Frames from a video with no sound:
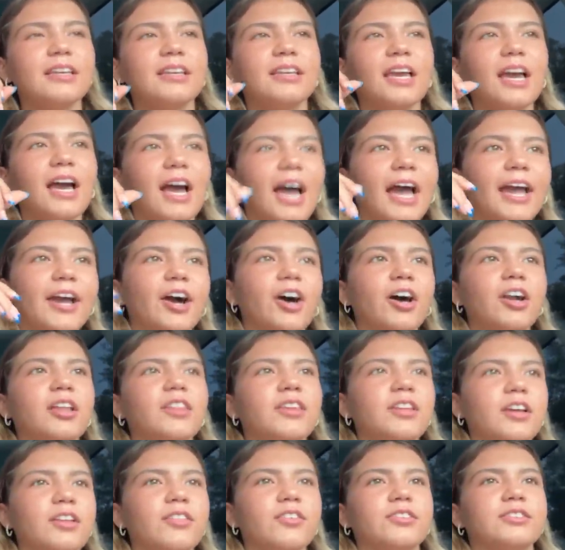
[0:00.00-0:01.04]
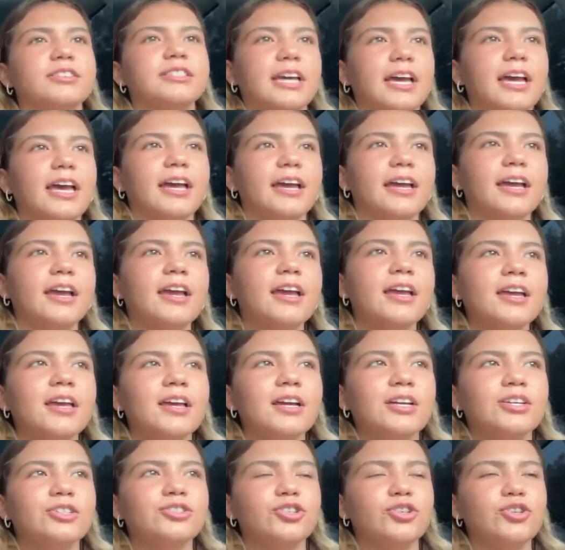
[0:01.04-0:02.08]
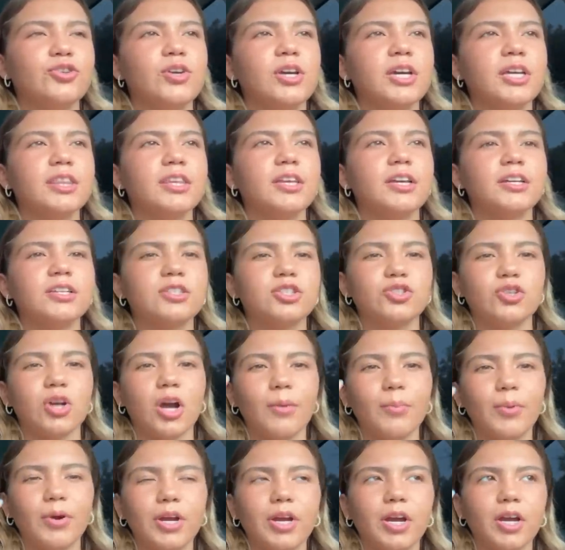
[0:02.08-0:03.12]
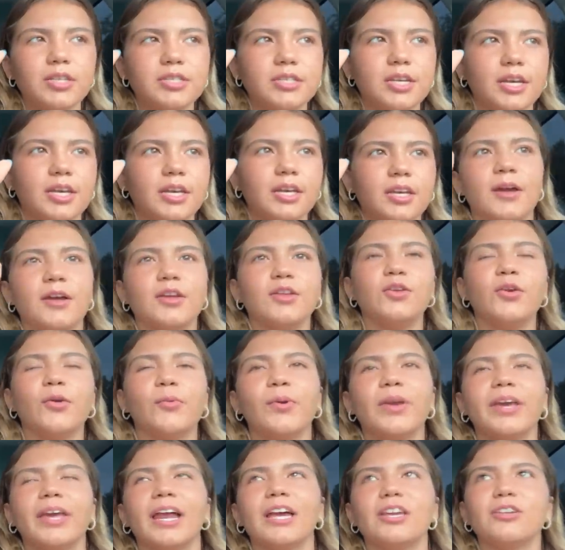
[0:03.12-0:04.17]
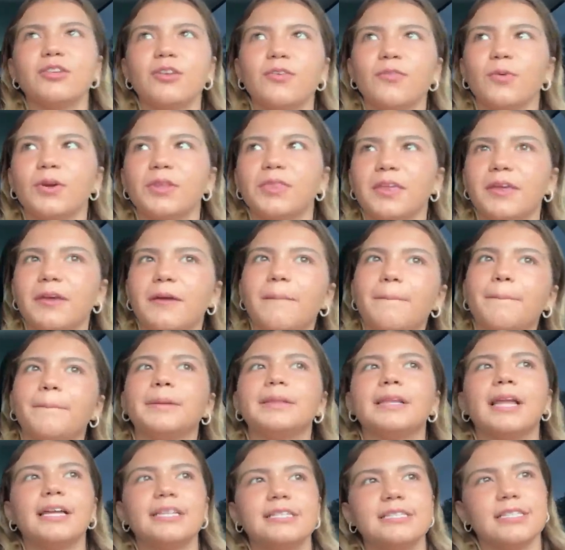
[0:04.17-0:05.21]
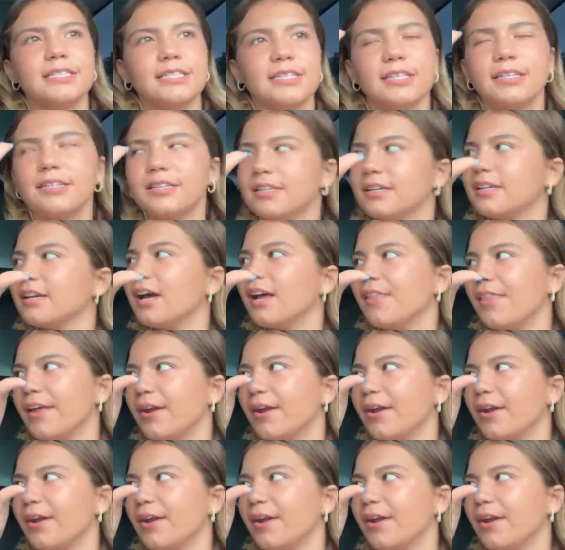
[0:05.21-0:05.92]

Yeah, I got it the other day. So you get the strawberry acai. We can ask it with it blended, and then